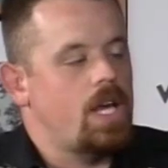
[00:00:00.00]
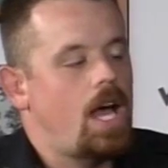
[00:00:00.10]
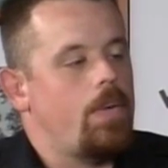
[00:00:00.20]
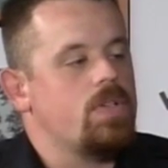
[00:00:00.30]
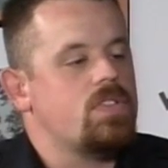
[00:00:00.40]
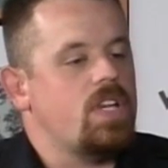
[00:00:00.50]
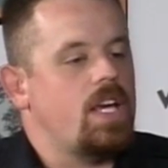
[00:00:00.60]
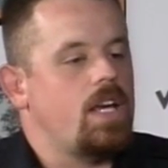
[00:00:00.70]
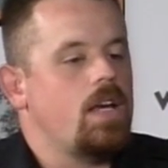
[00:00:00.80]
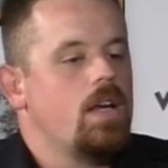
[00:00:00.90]
I would
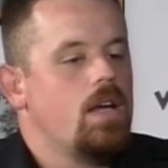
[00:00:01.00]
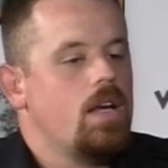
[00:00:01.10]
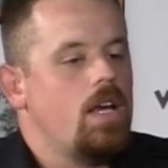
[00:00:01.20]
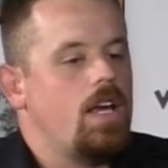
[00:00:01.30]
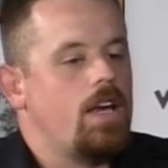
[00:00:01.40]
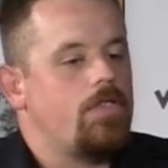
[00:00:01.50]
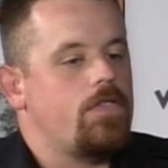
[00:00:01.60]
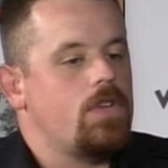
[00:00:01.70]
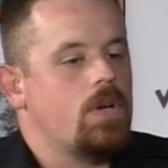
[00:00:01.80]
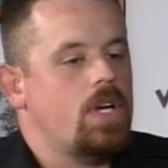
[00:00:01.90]
say if
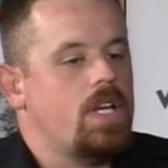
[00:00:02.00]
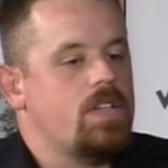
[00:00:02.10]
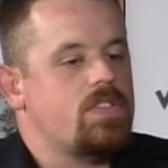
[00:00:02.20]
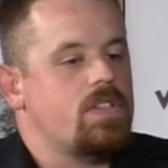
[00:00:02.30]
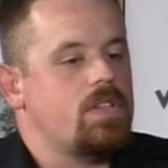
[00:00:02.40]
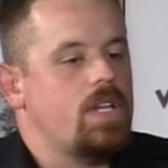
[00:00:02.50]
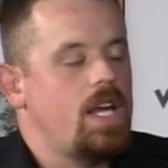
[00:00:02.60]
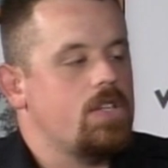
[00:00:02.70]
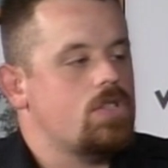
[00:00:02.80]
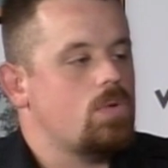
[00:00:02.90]
your kid is the
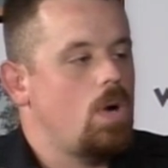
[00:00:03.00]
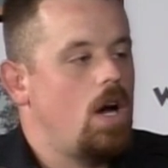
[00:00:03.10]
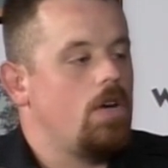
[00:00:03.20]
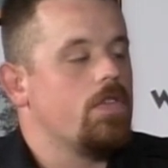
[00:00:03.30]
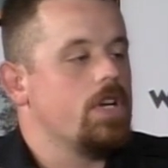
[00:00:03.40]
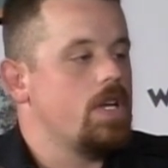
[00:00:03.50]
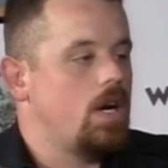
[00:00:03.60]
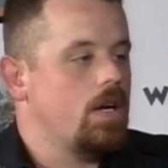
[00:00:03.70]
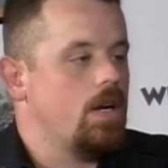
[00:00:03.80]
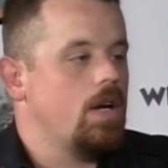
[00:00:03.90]
age 12 or
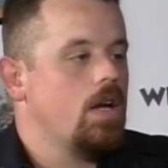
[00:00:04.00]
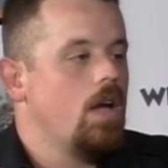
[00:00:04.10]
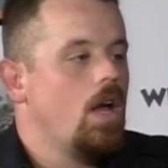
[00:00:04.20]
younger,